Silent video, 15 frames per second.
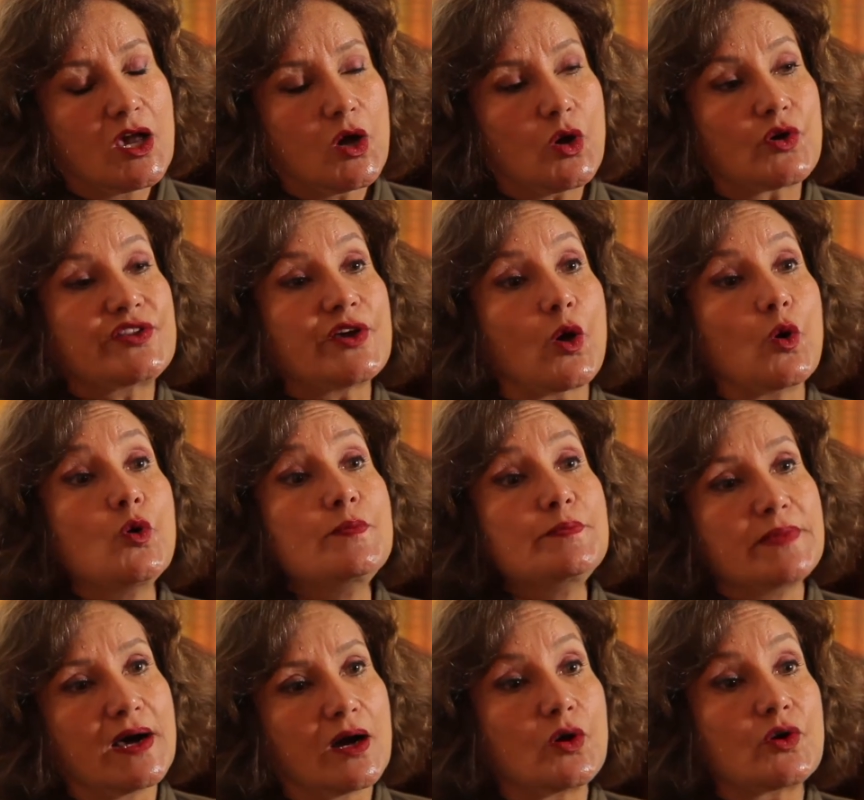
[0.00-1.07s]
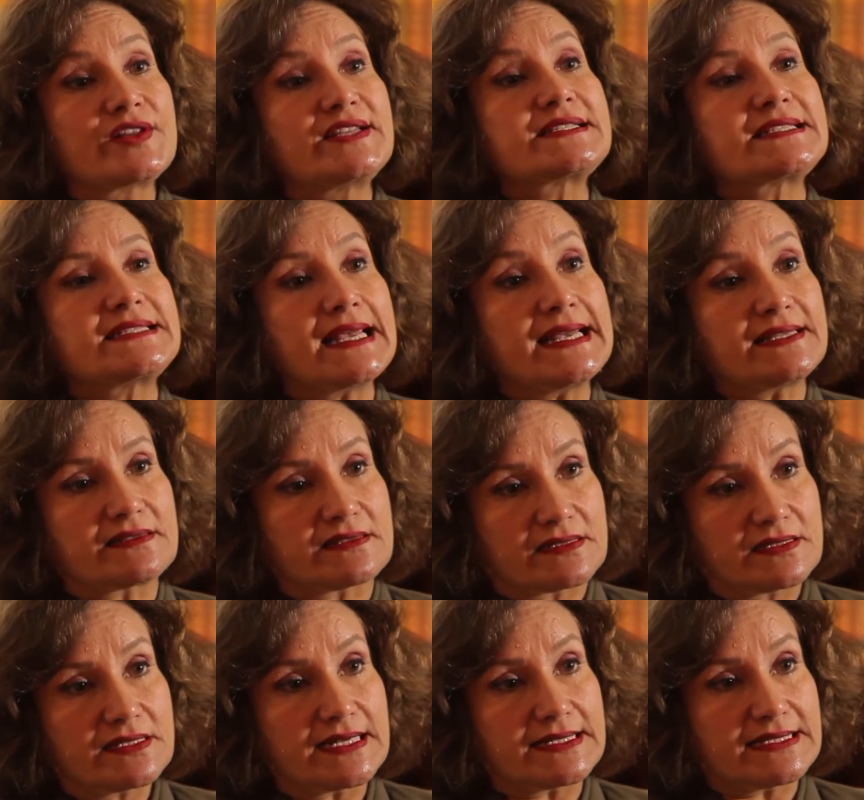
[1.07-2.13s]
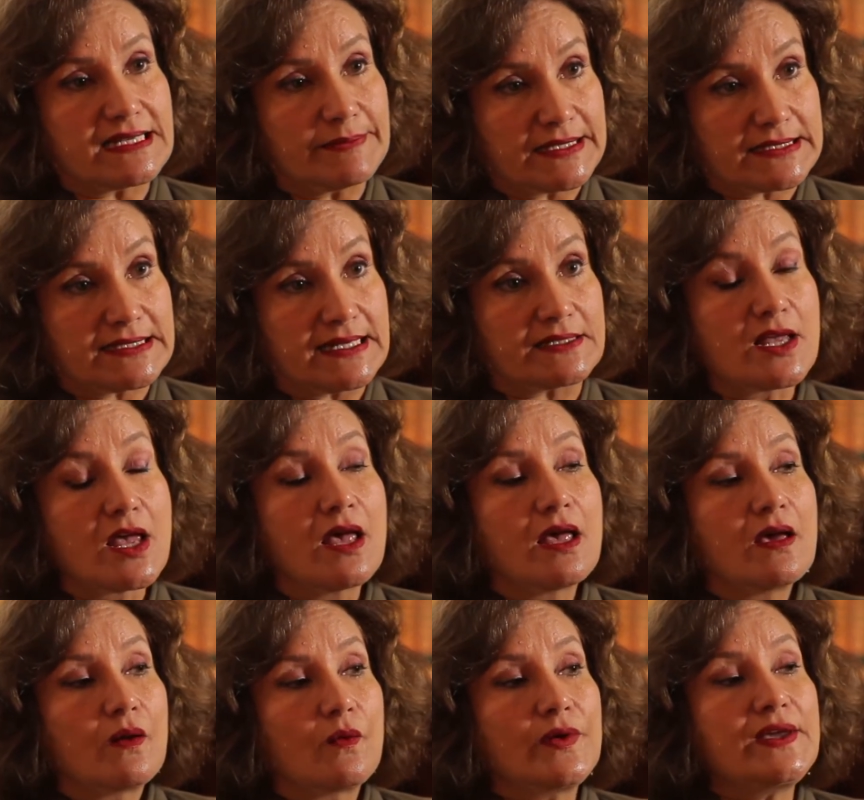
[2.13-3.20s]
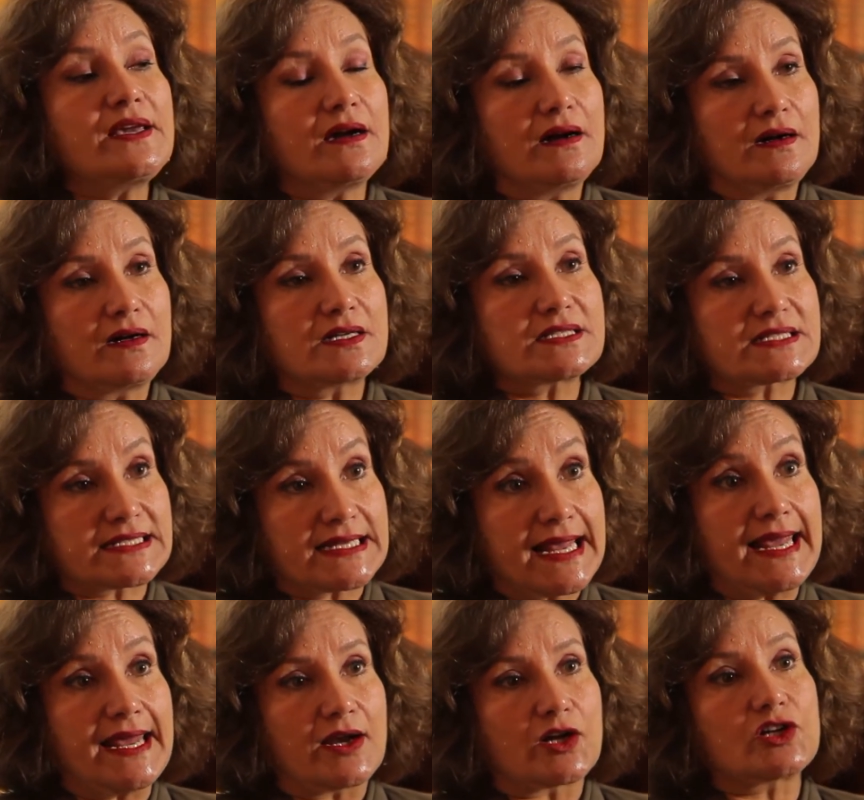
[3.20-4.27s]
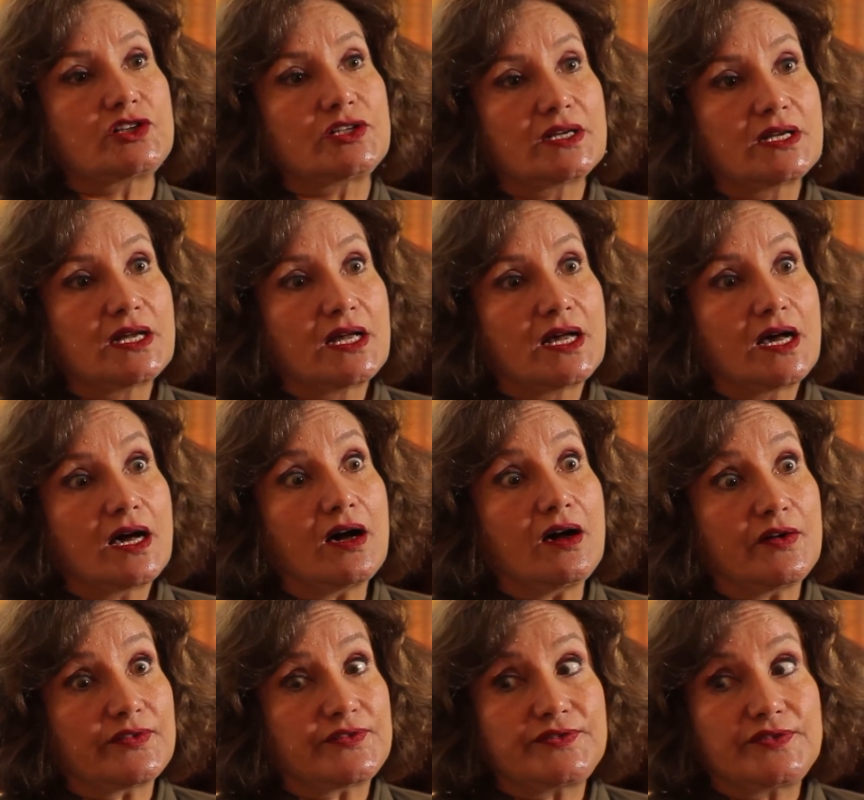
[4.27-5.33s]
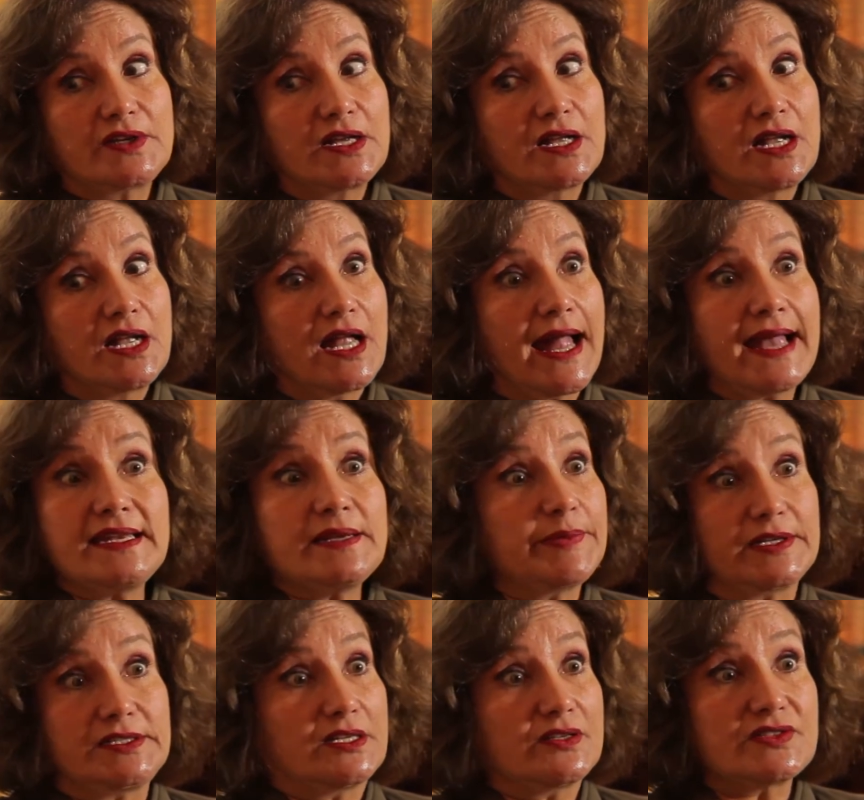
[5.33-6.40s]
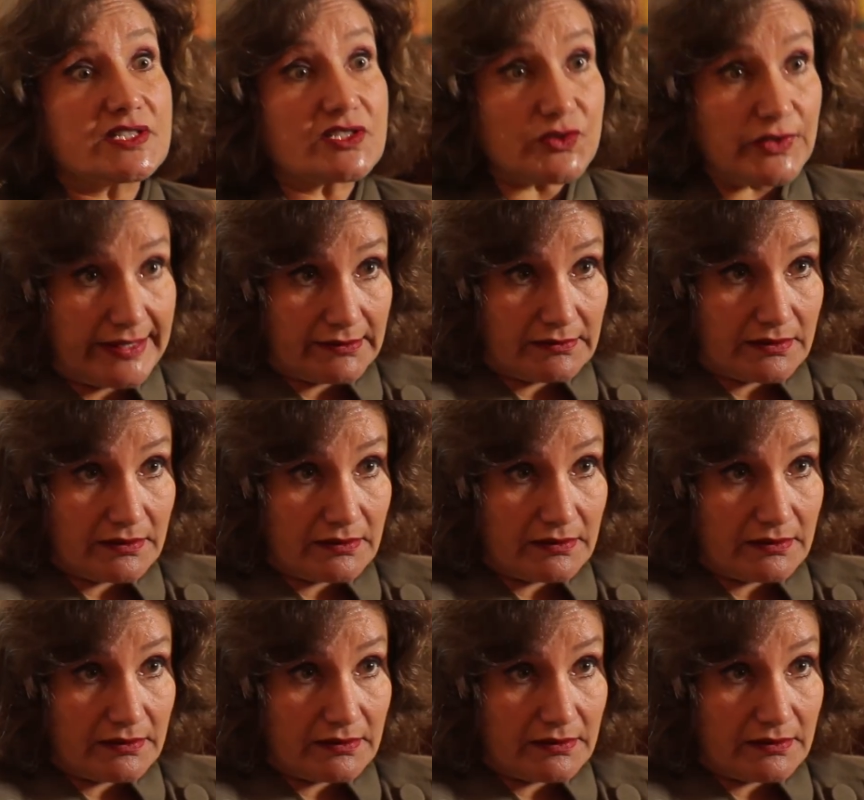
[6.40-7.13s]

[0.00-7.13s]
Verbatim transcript: or the Ummah or the state, the Islamic state. We are scared of anybody on the street.